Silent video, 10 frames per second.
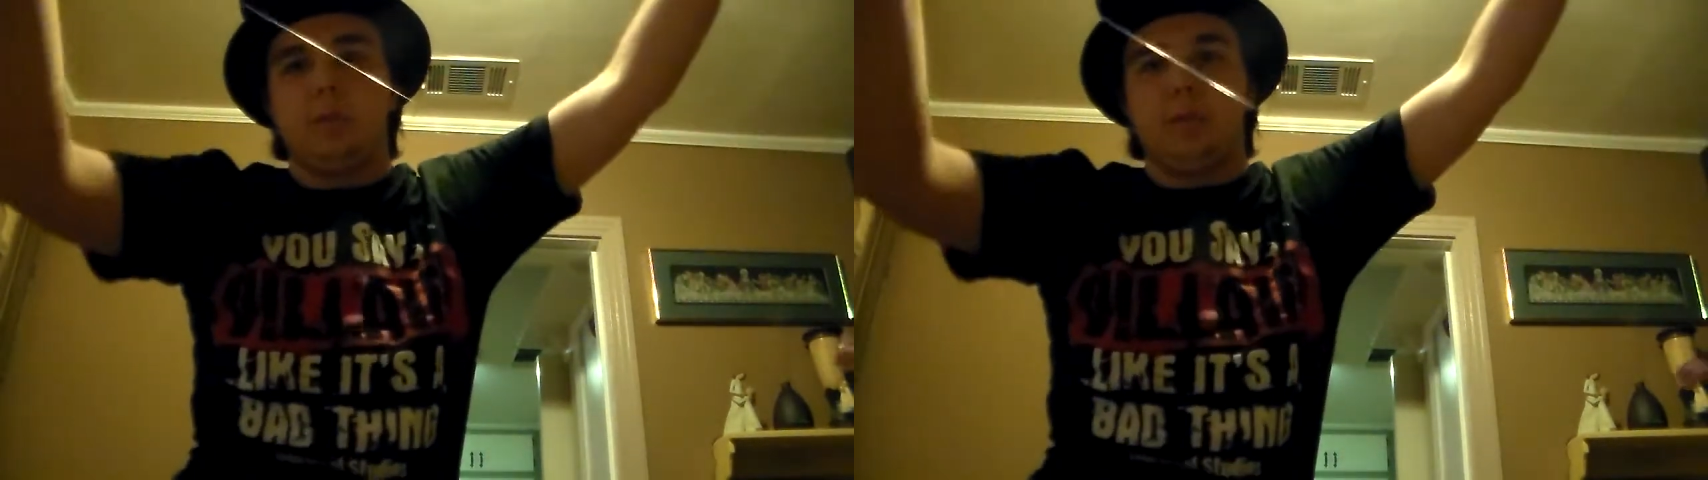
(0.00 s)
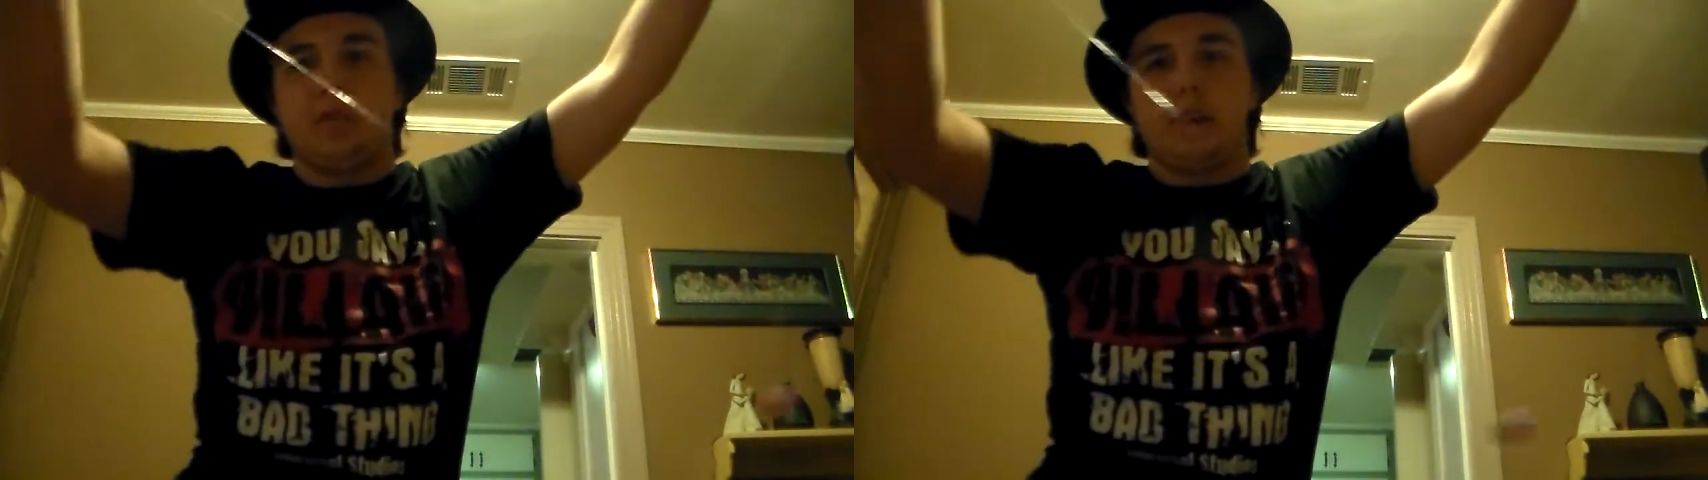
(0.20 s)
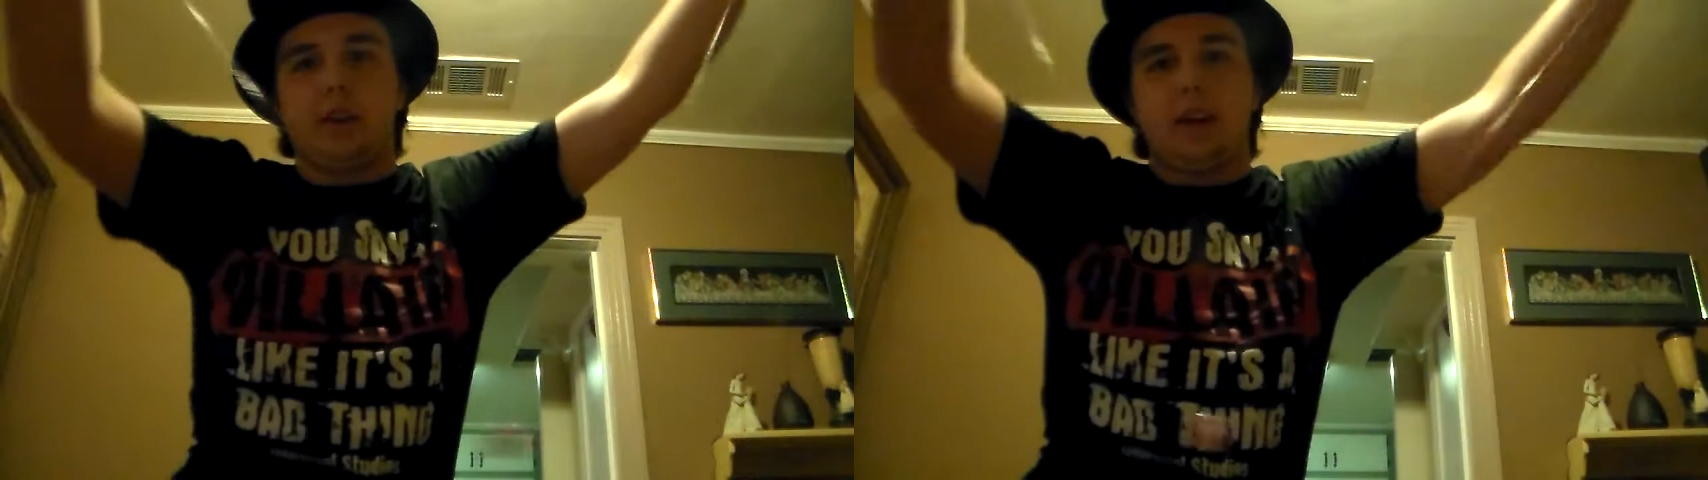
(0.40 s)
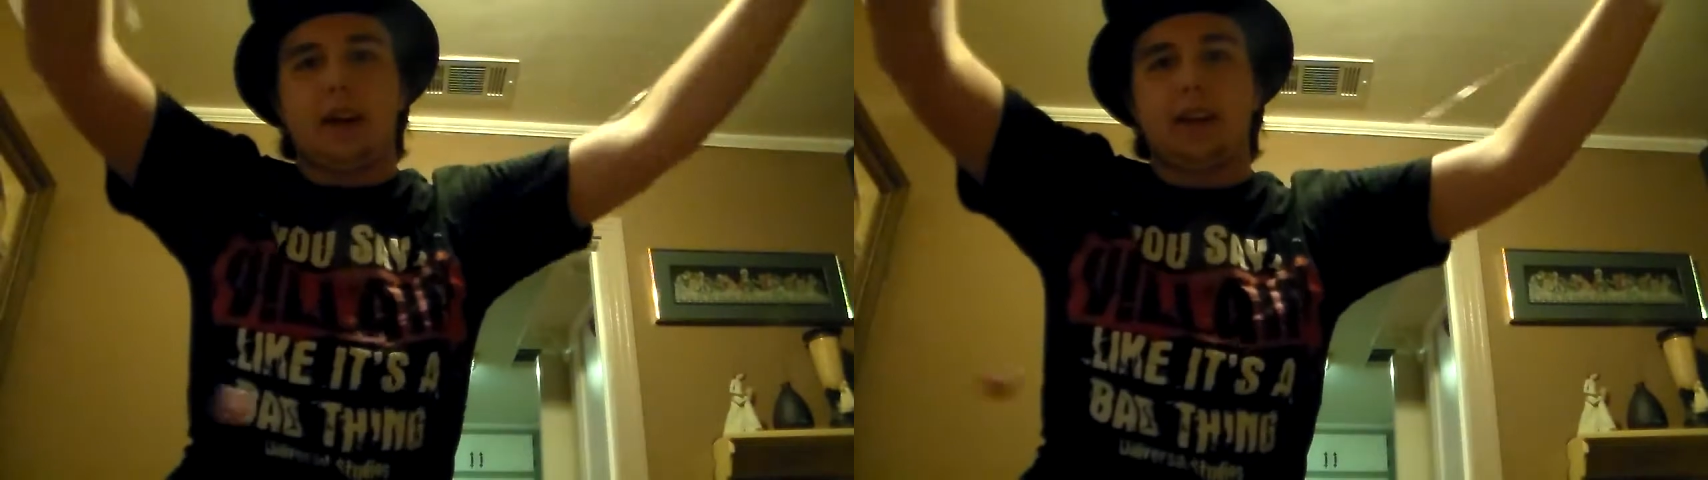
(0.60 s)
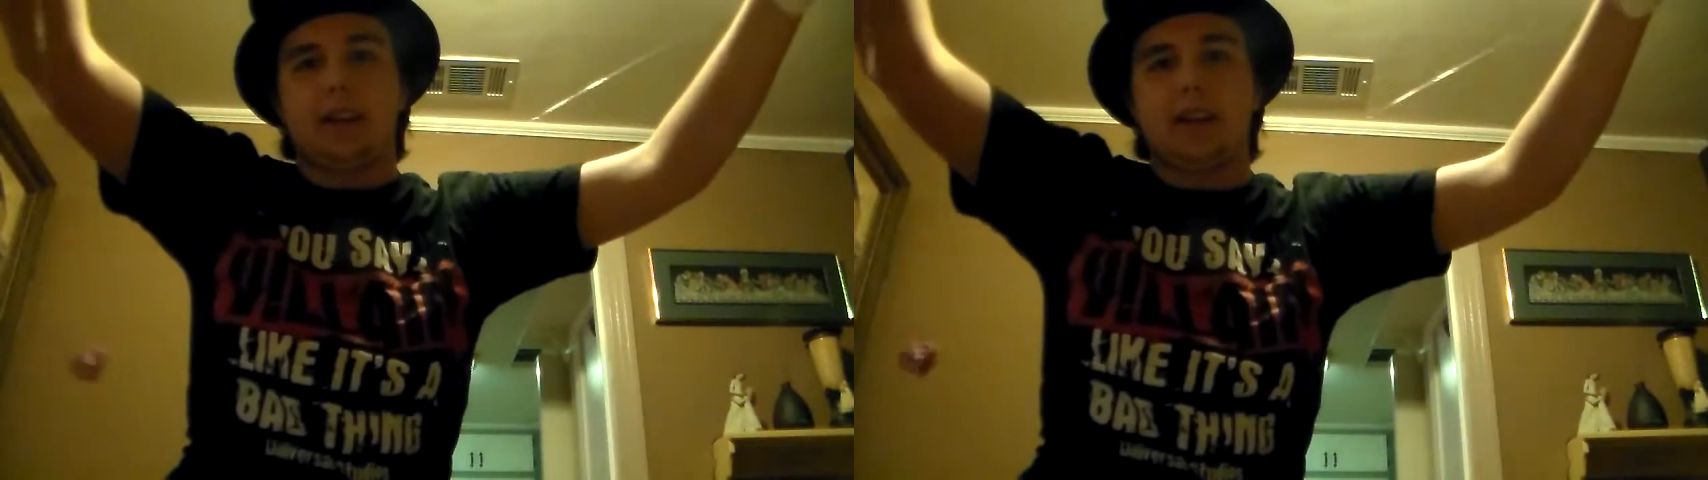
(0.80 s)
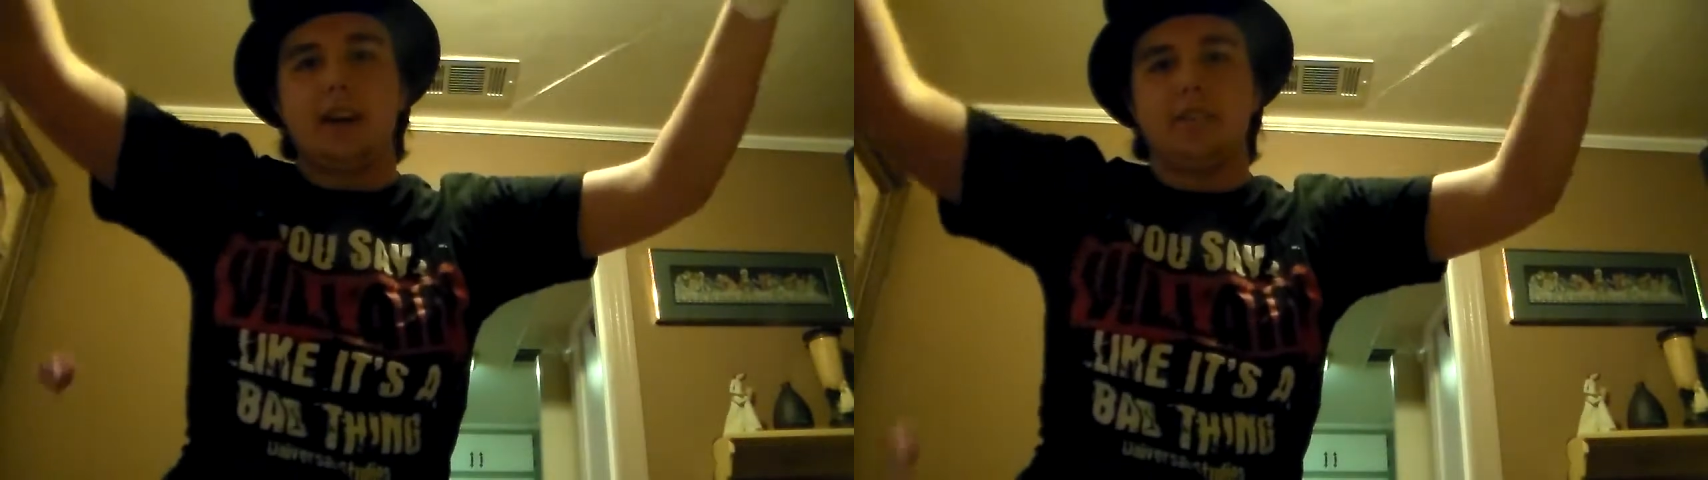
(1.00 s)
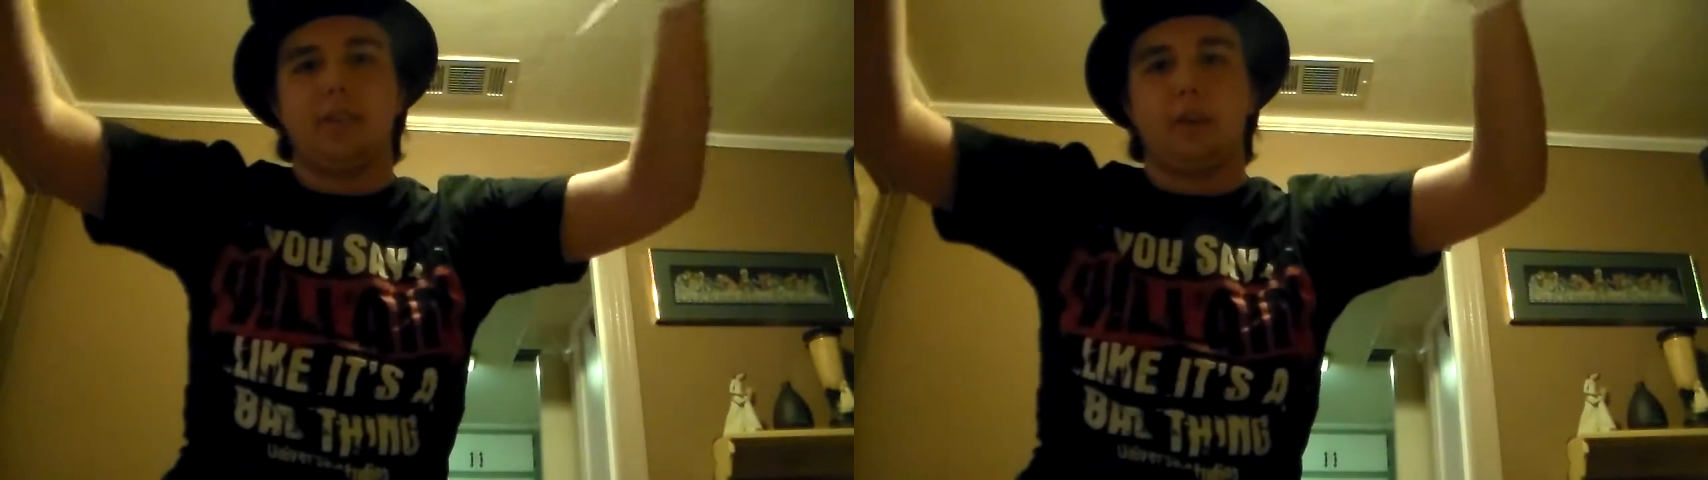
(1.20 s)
But see, you got it like that,